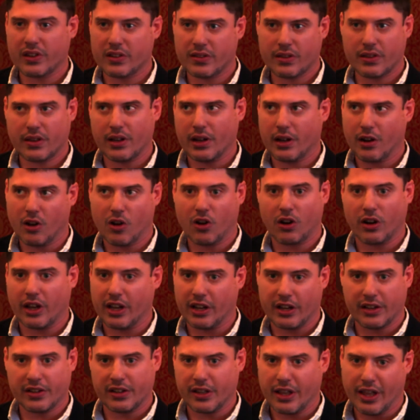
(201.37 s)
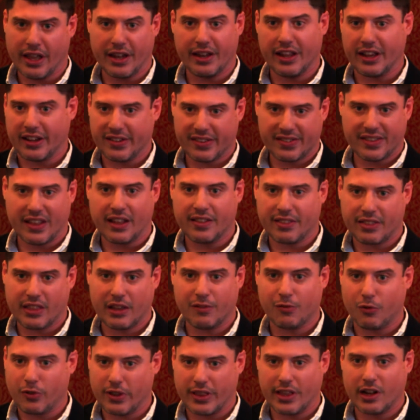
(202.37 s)
It's long and
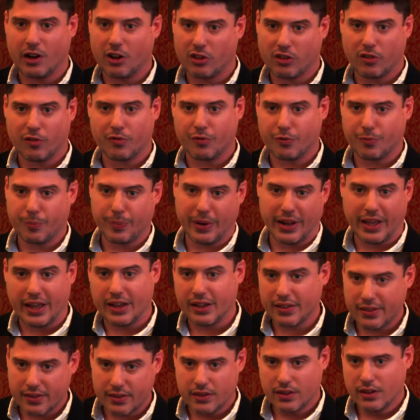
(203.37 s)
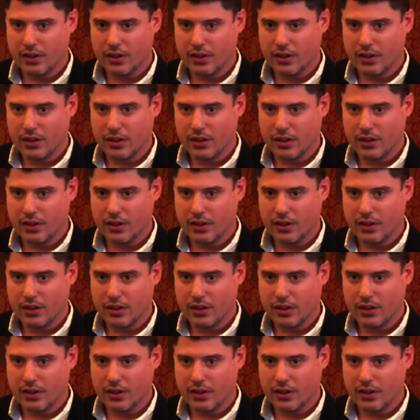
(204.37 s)
extensive with a lot of players.